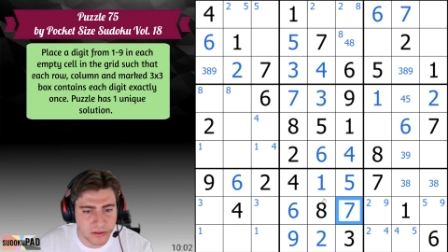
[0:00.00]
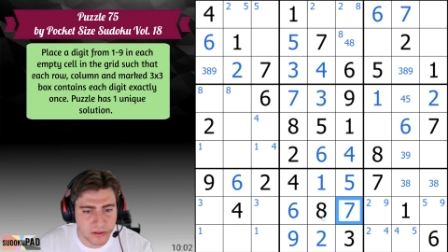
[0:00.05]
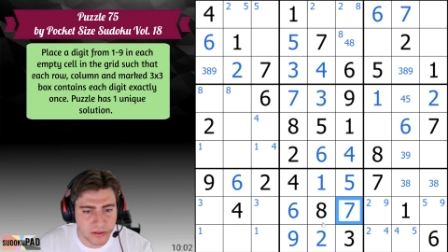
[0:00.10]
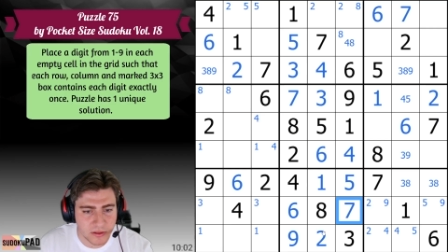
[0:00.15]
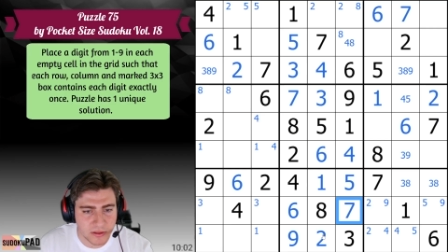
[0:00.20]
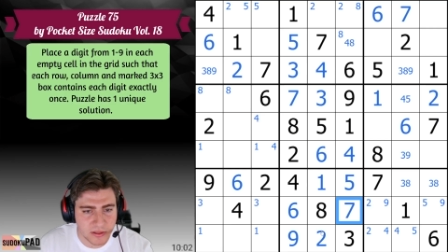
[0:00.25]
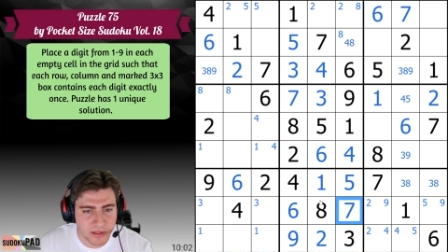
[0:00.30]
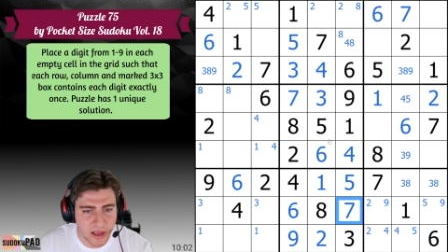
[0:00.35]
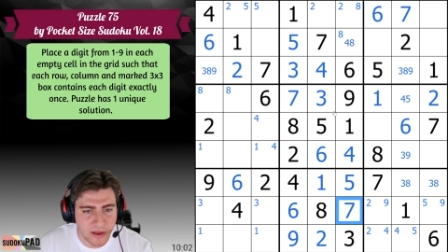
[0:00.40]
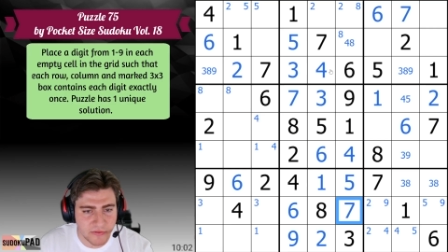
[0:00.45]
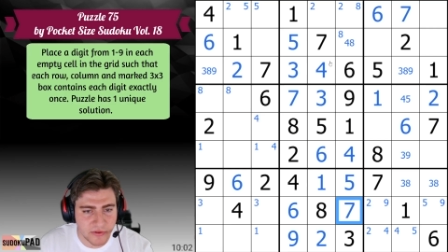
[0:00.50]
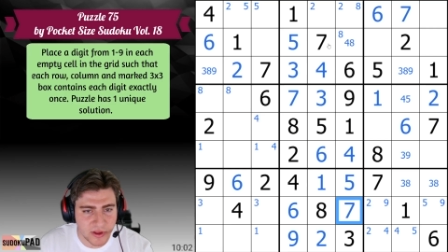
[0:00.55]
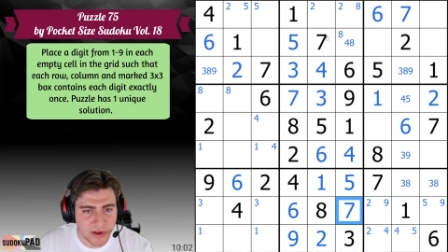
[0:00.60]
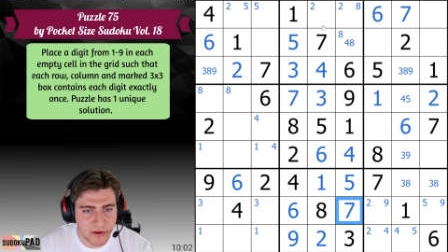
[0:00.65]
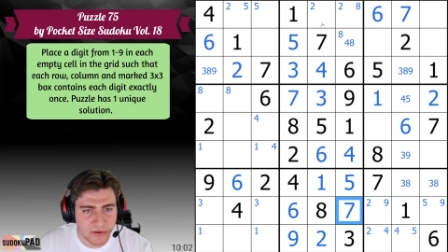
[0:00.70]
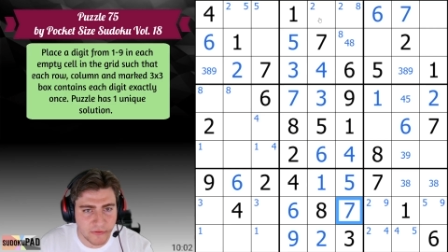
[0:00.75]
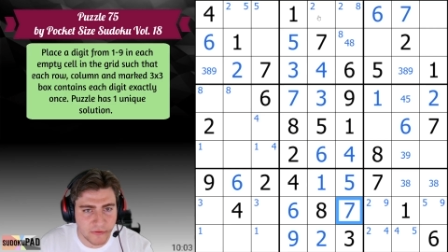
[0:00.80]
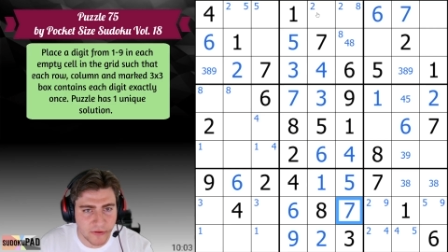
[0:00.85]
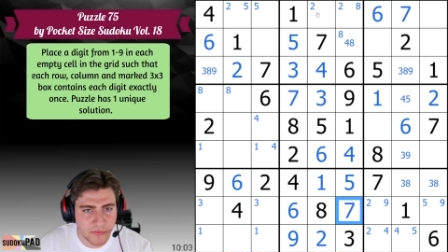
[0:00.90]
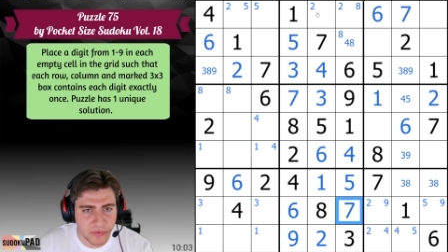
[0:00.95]

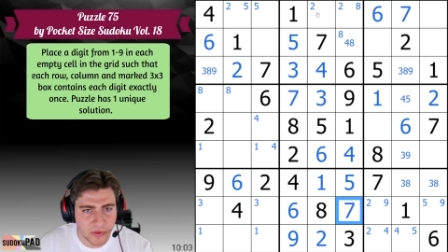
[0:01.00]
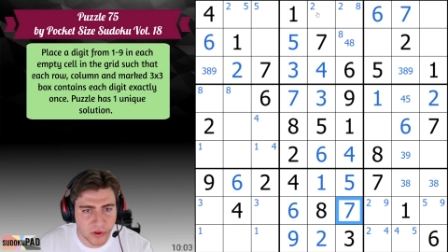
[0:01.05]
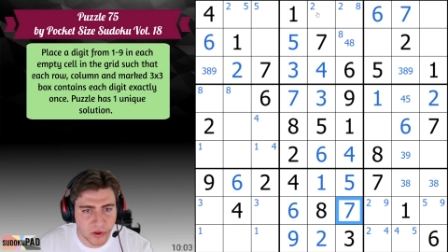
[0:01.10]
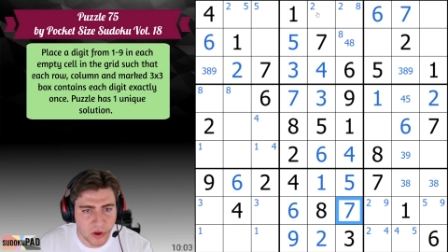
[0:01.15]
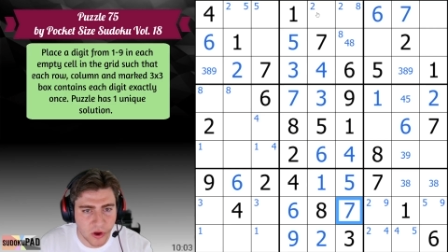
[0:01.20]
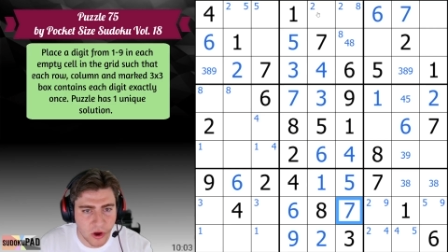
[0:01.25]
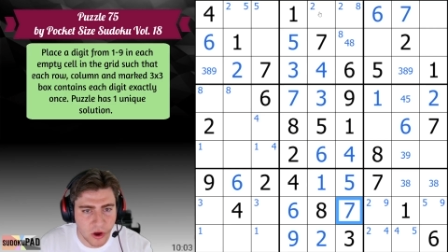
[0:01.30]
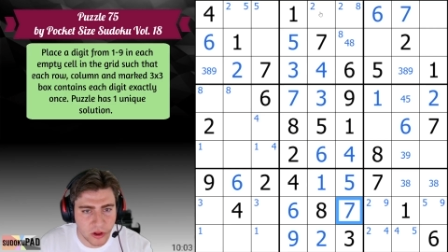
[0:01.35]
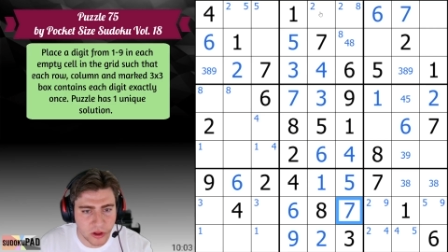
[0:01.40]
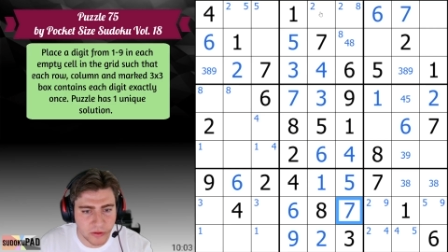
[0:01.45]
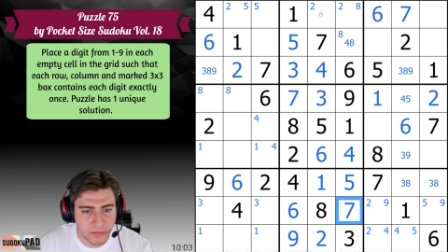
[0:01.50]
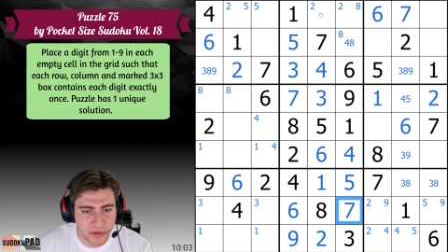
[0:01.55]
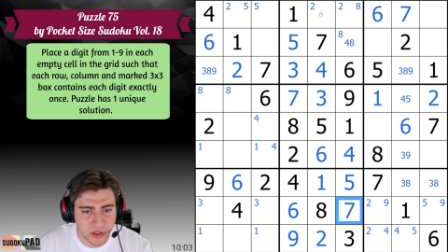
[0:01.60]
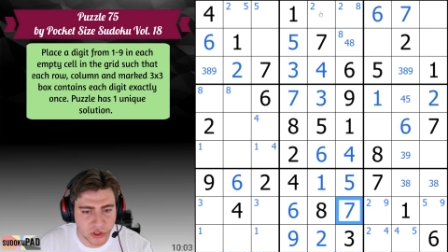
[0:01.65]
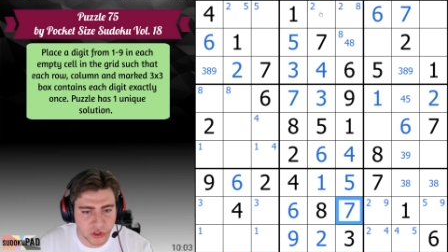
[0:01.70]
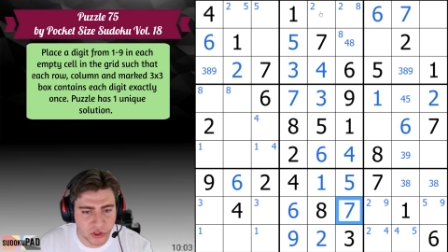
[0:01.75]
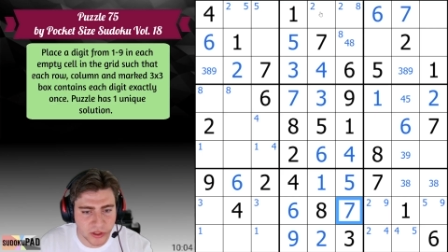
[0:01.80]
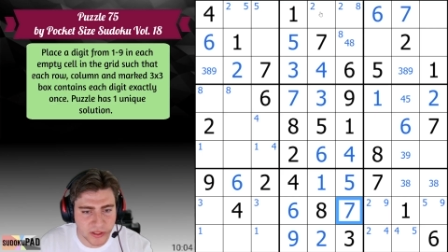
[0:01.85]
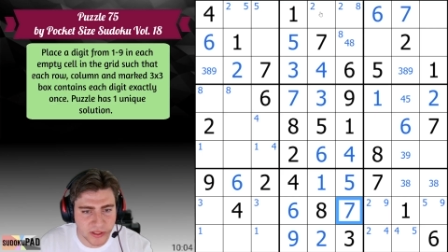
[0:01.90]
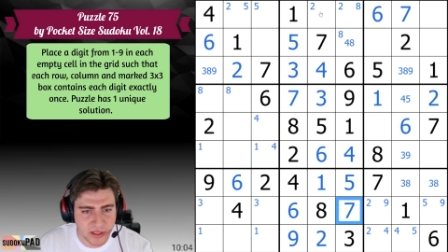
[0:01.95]
7 from the column, it's
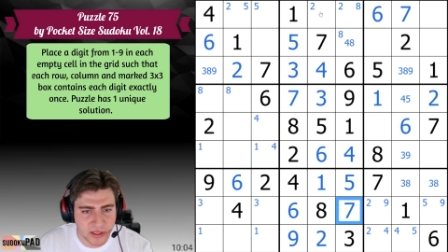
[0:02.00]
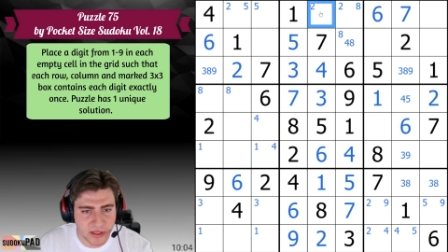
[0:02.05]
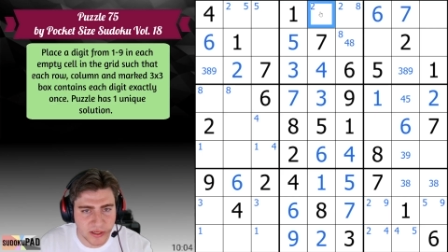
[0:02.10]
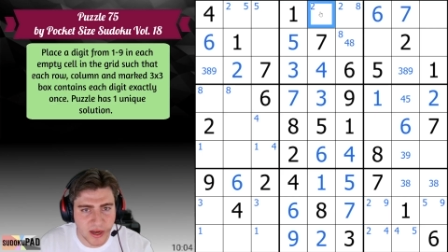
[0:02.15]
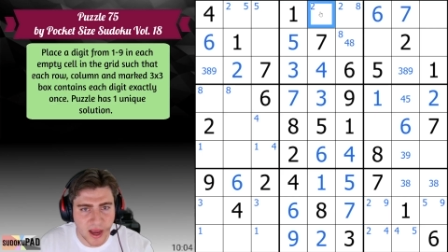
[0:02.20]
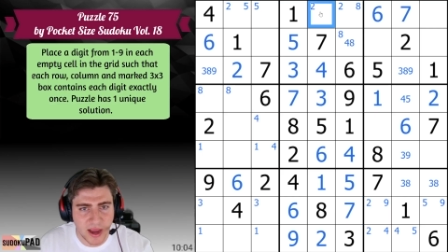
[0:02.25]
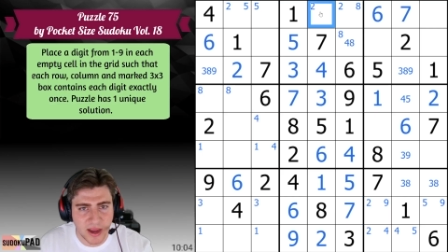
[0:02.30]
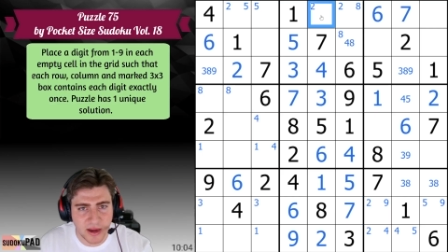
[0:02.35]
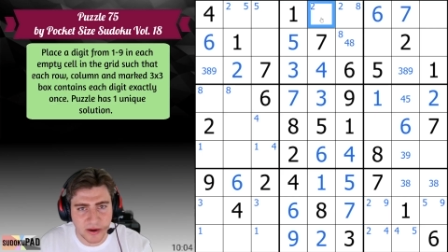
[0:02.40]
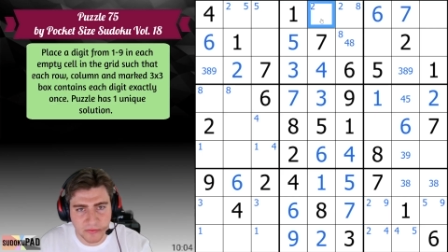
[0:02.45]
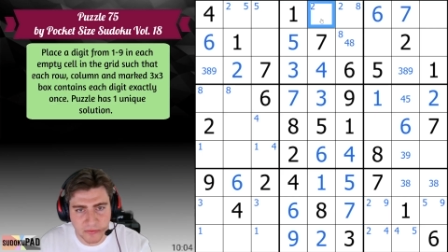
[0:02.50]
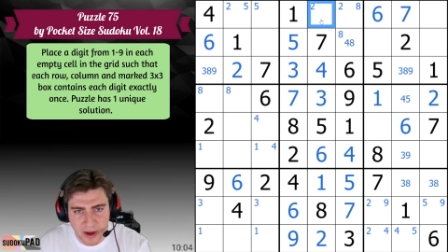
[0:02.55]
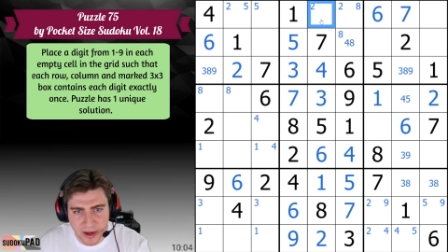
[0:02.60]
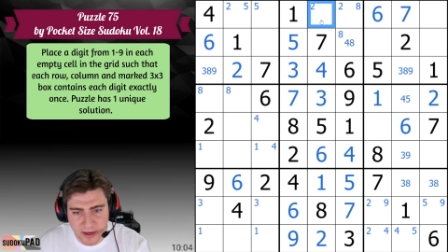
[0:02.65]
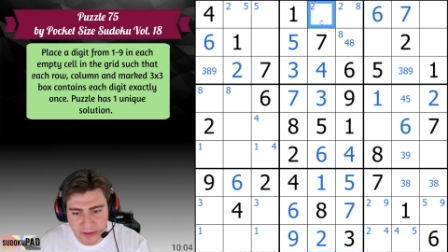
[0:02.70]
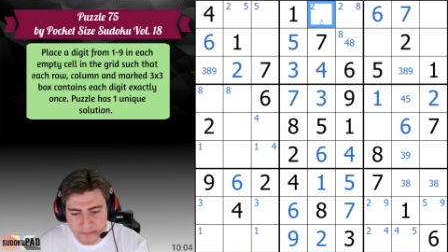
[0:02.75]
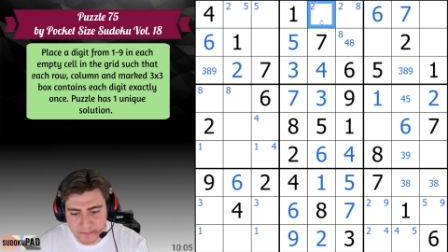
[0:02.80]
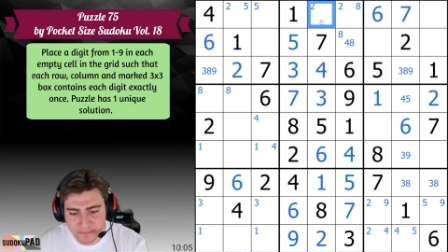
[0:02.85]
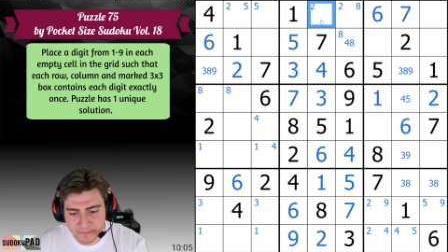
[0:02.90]
just the 9, right?